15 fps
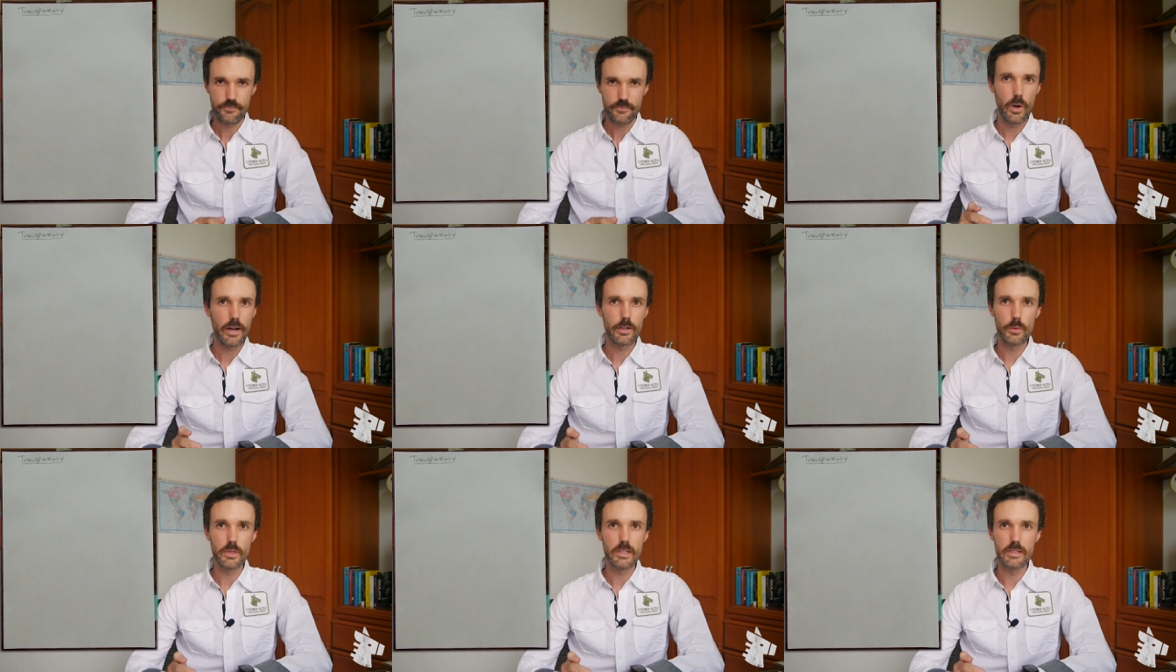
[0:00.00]

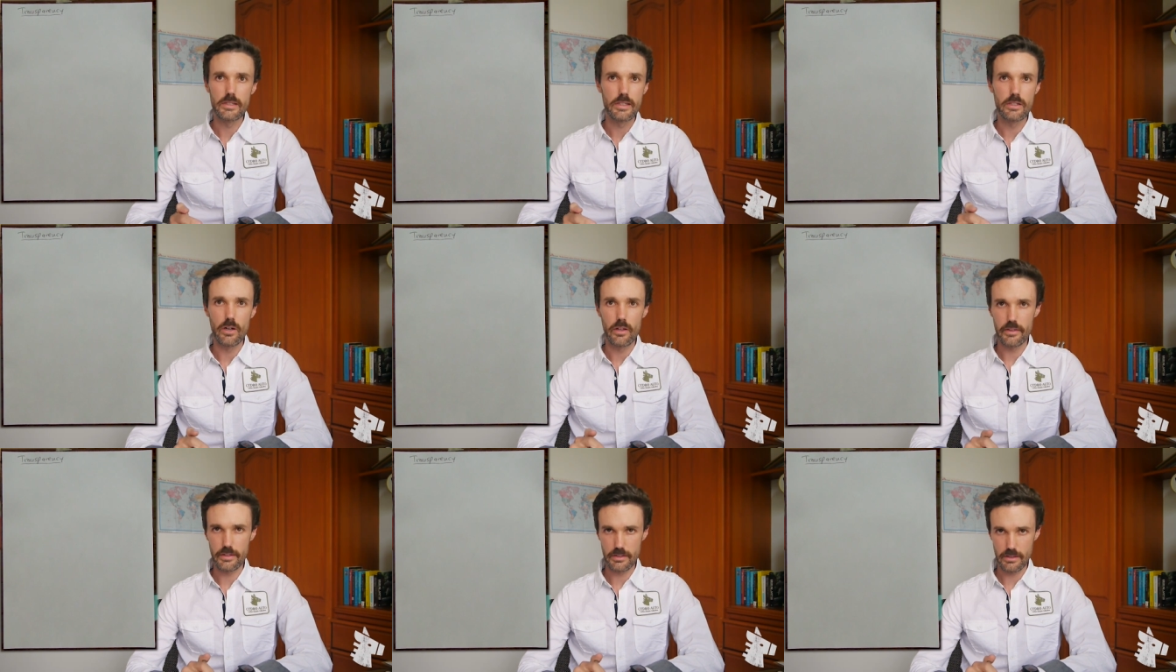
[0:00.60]
Why do we need
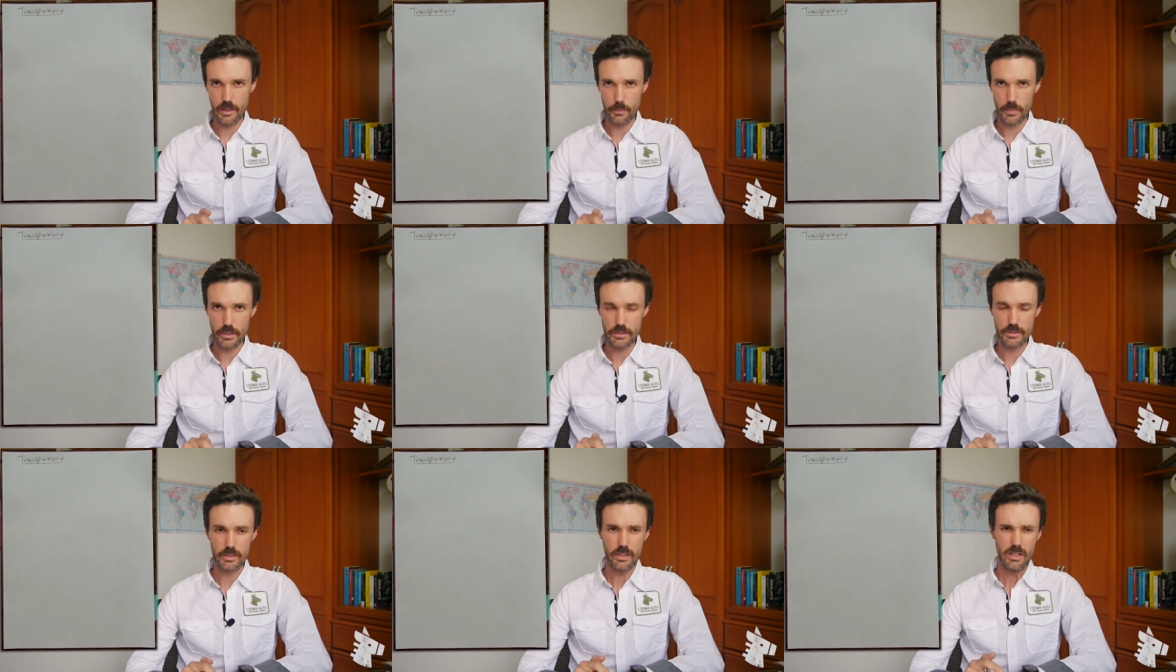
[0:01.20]
all these
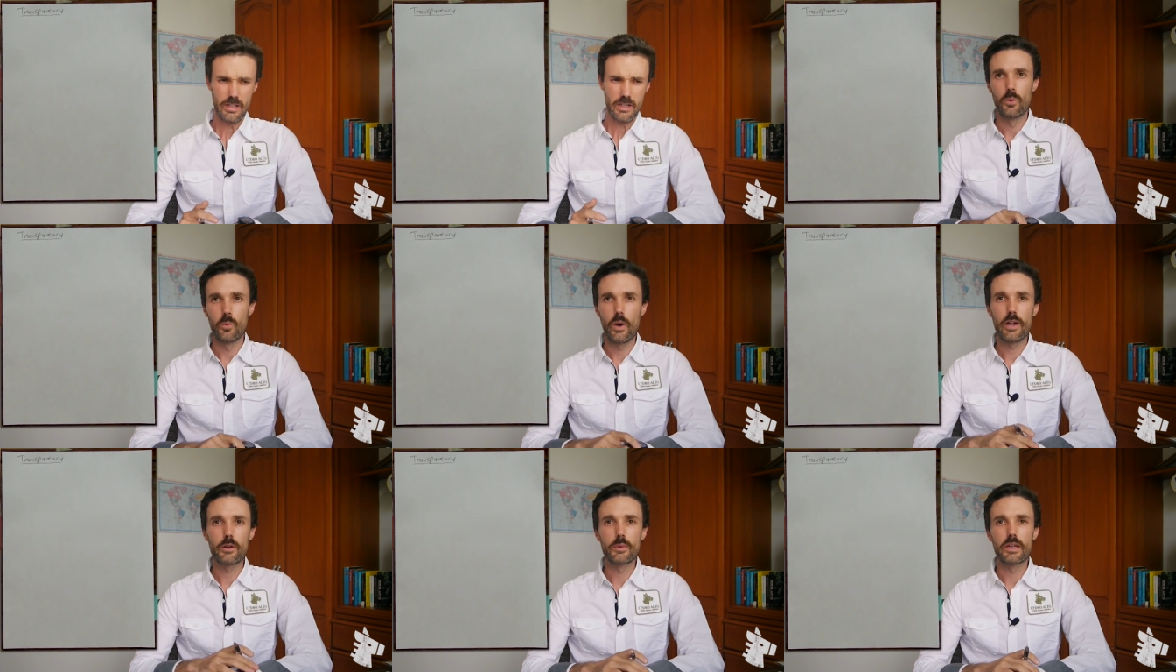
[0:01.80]
numbers?
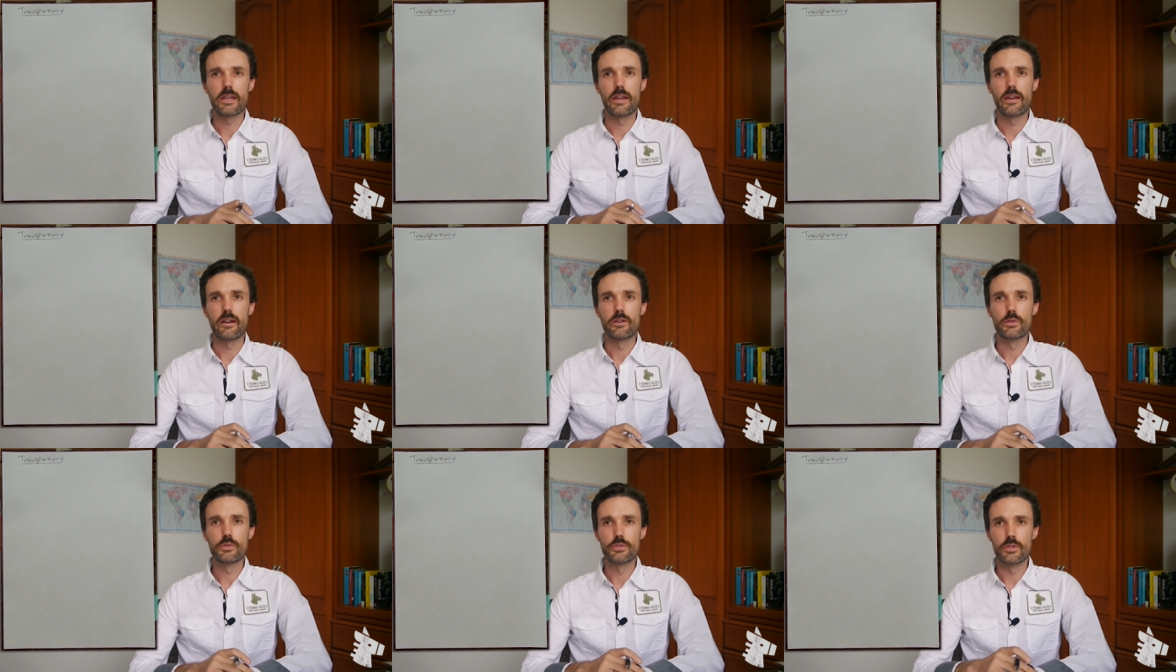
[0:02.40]
Why do we
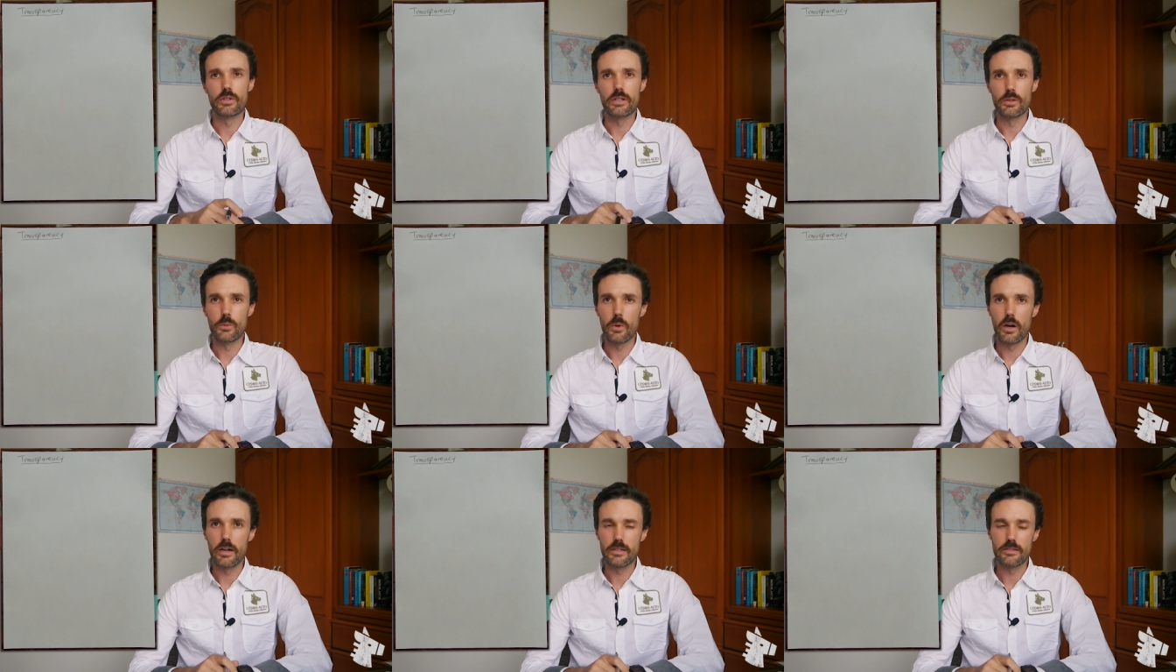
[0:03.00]
care who's earning
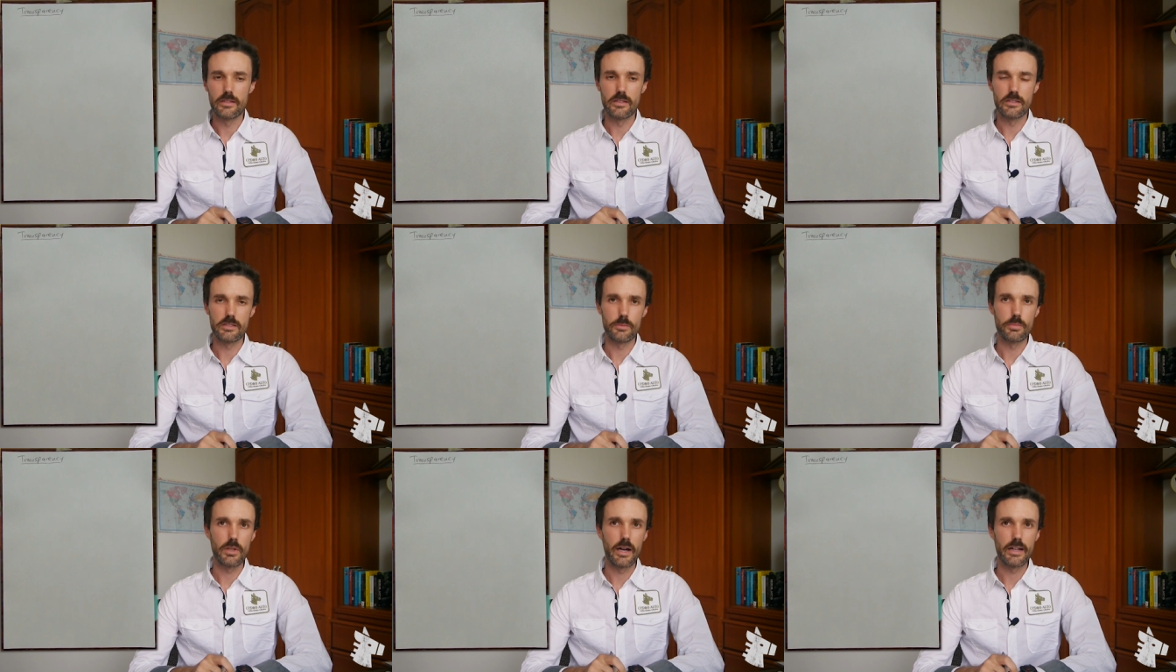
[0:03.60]
what in a
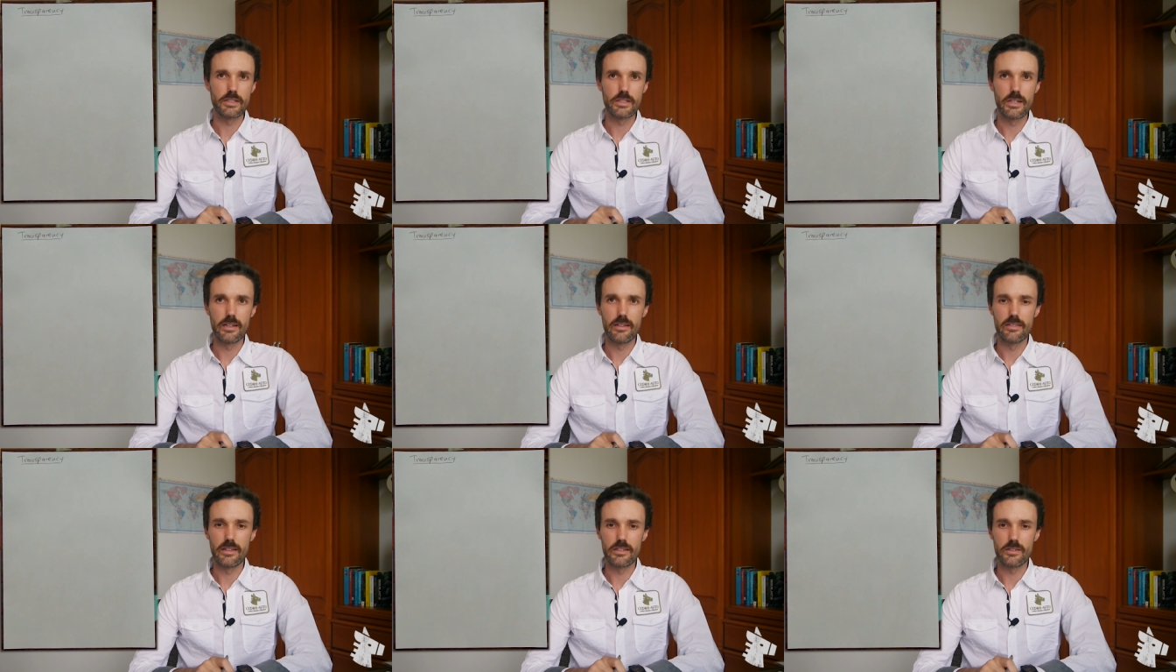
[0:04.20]
supply
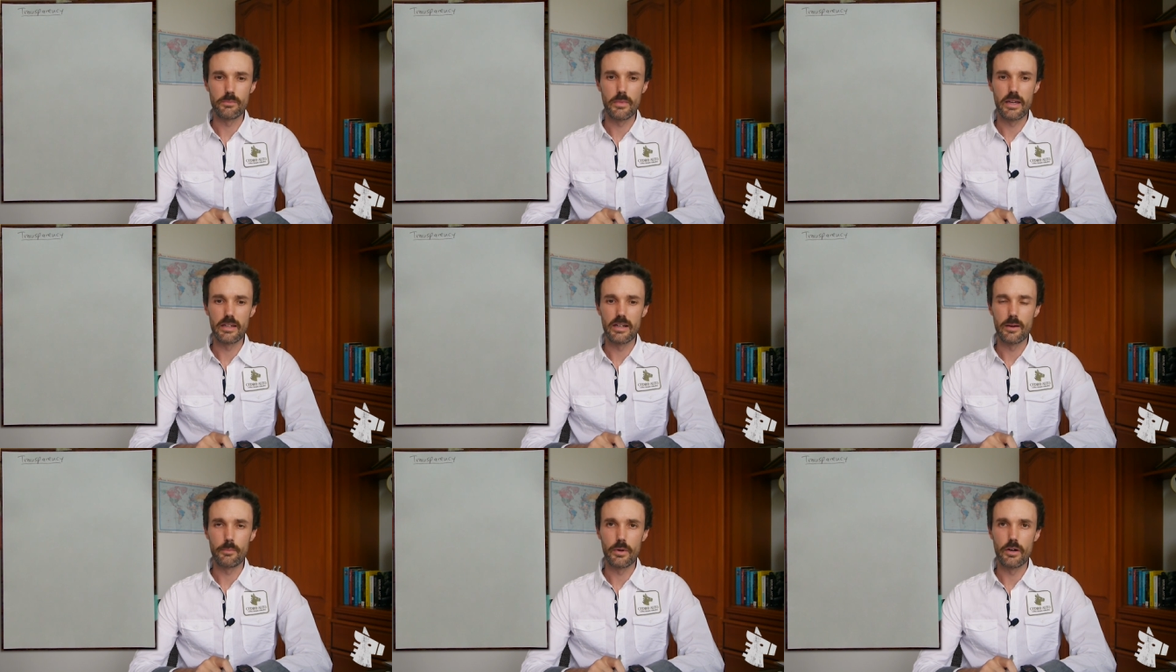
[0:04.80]
chain that's
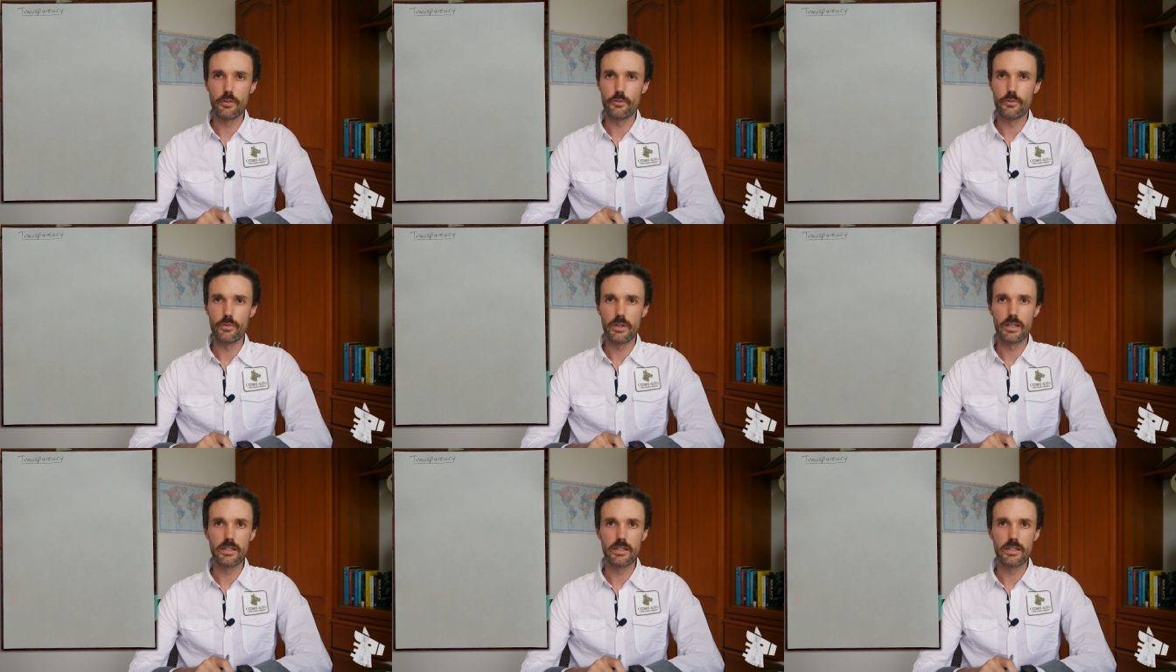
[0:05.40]
made up of